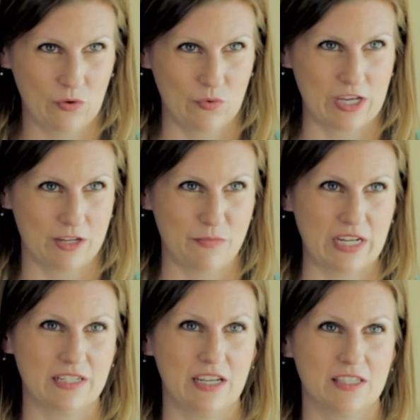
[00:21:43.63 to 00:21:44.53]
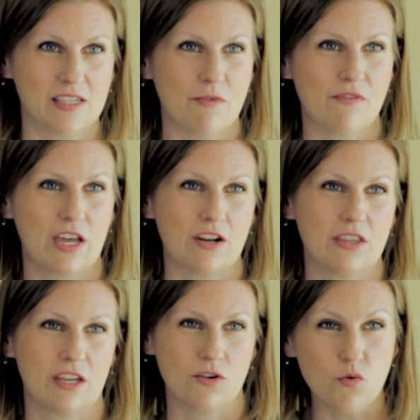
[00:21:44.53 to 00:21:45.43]
we can maintain some of
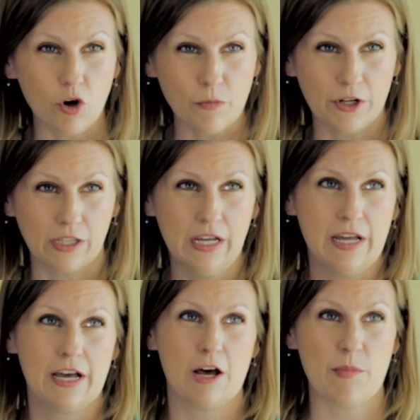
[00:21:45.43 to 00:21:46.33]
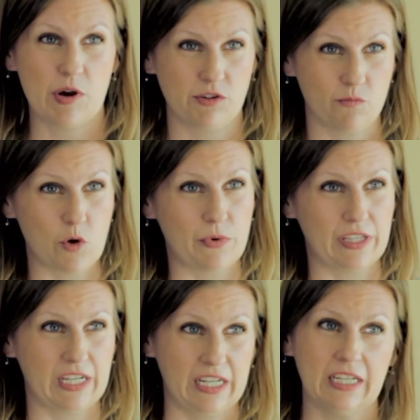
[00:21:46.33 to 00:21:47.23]
that normal amount of
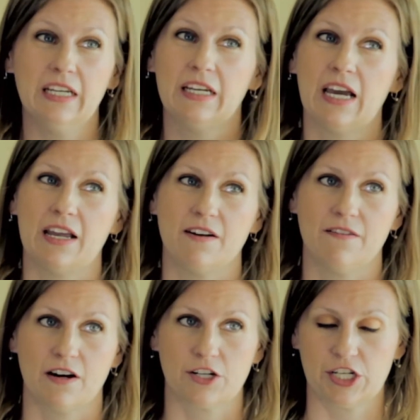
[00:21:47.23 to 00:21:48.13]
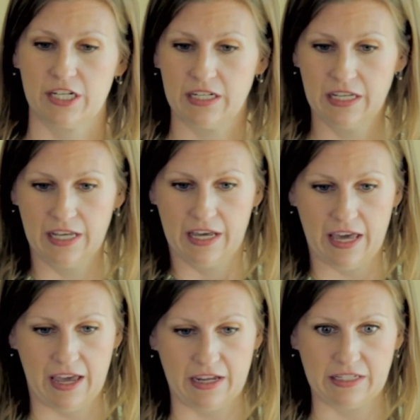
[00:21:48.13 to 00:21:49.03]
mobility and function.
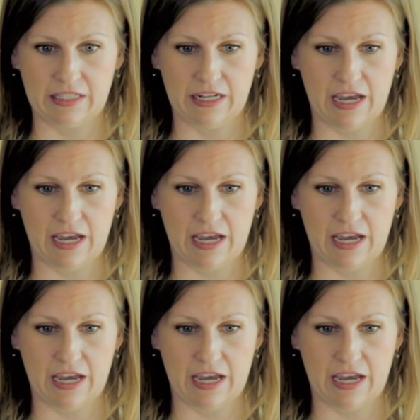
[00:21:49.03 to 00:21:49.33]
And